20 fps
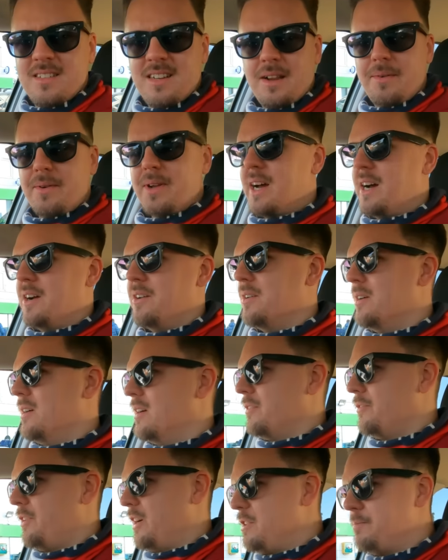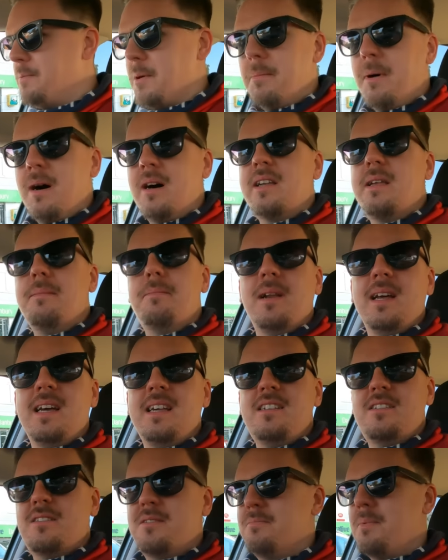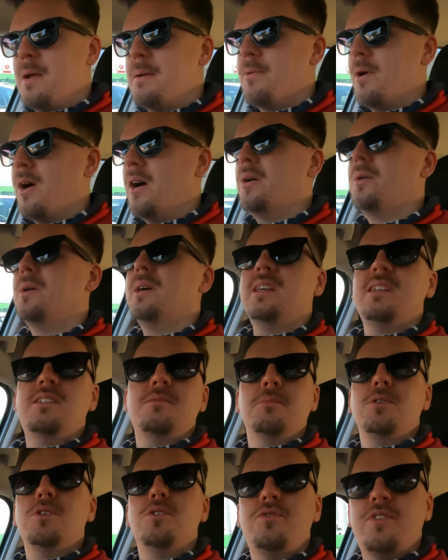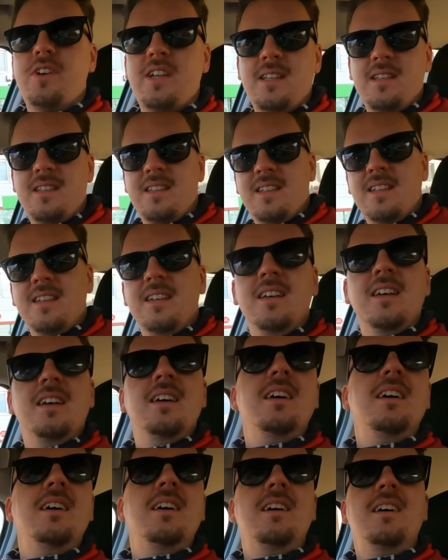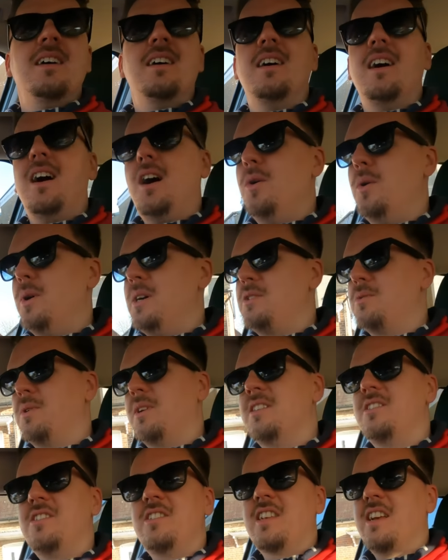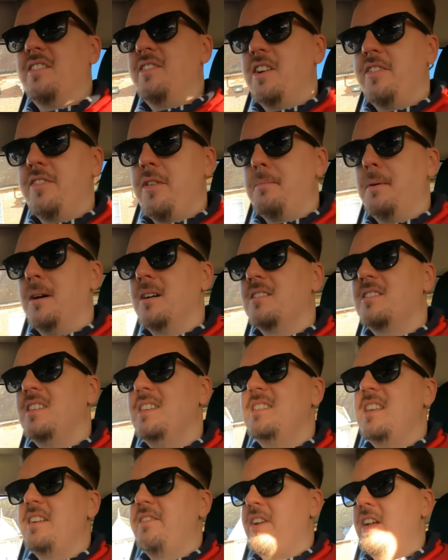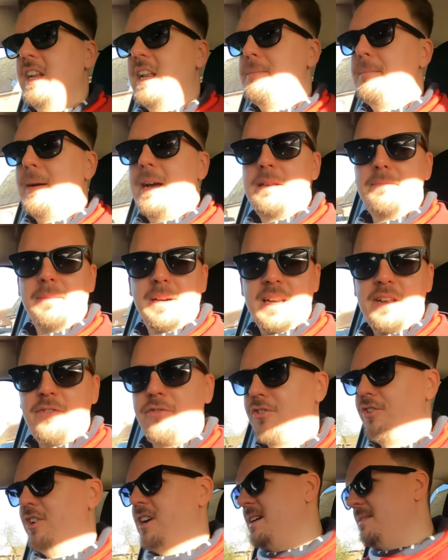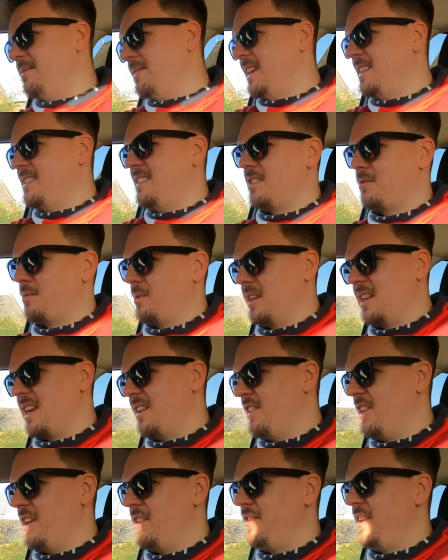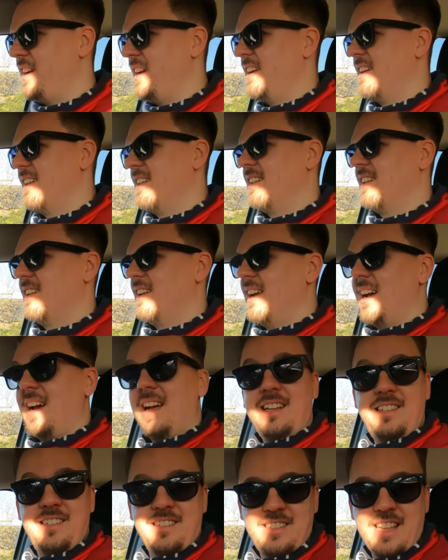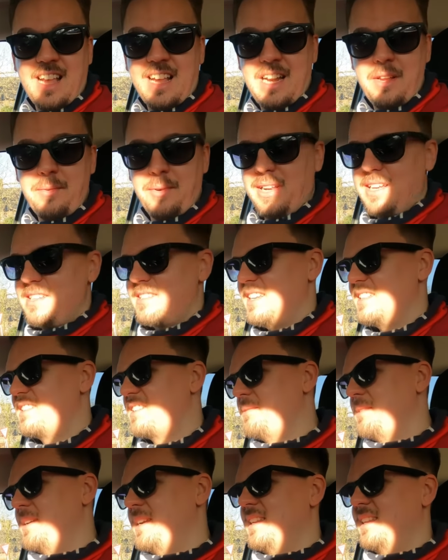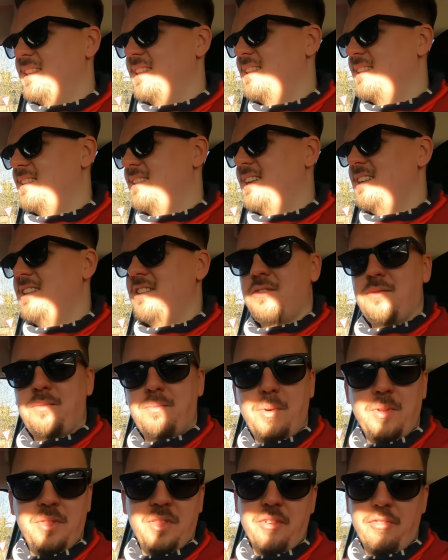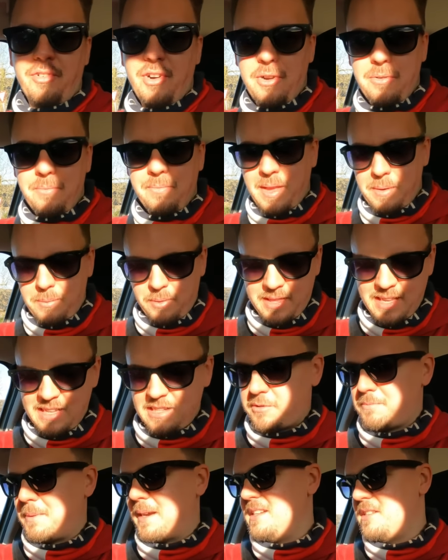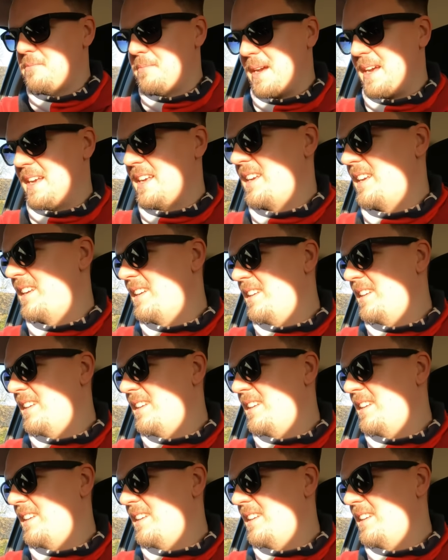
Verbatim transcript: So there we go. Facebook Marketplace. People are always moving. Always want to just get rid of the boxes even though they paid money for it. They just want to get rid of it. And that's exactly what they said to me. They just want the room. They want their space back.